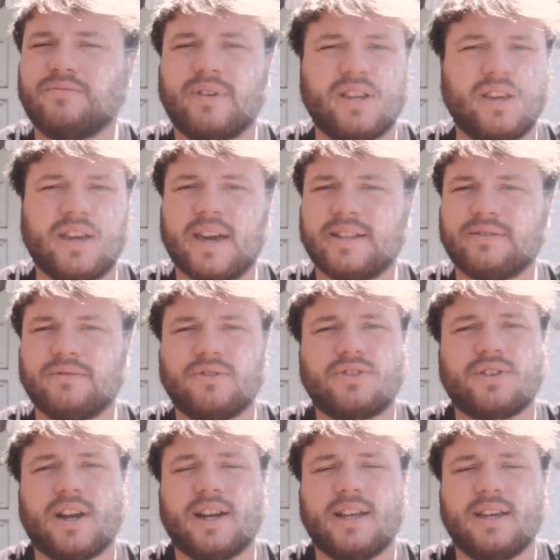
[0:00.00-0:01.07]
when you get to
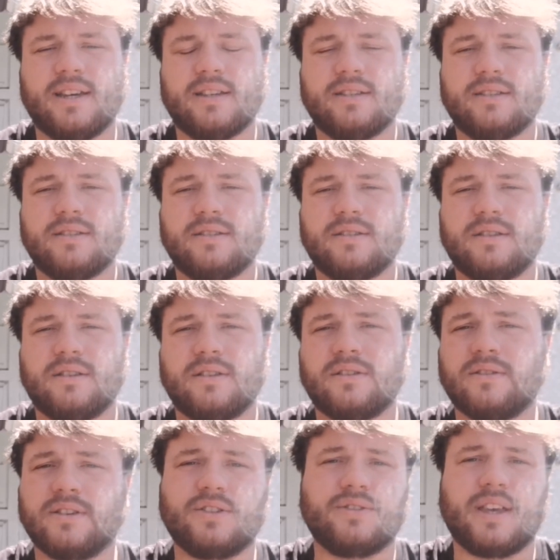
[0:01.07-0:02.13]
Australia, as
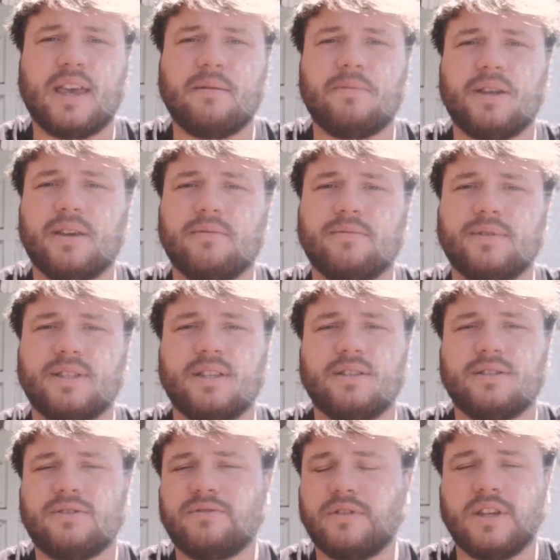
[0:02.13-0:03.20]
long as you're keeping it within
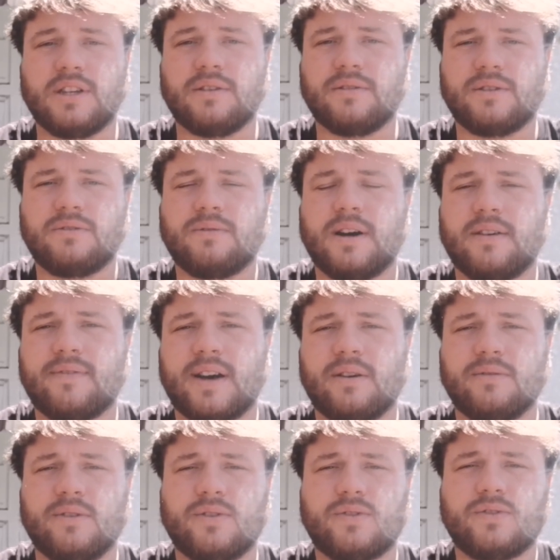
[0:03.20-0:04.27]
the the 12
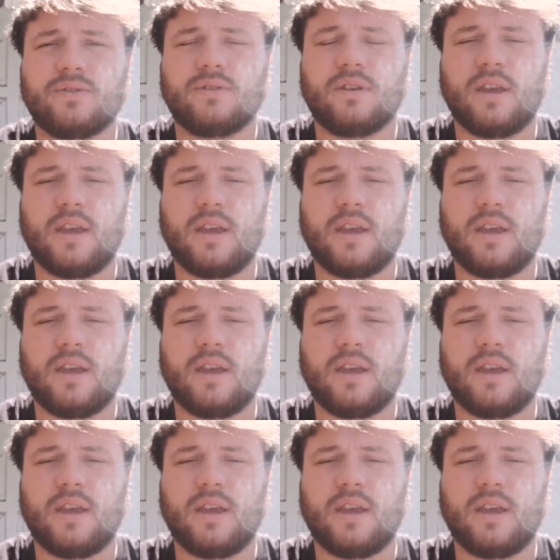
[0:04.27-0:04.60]
hours,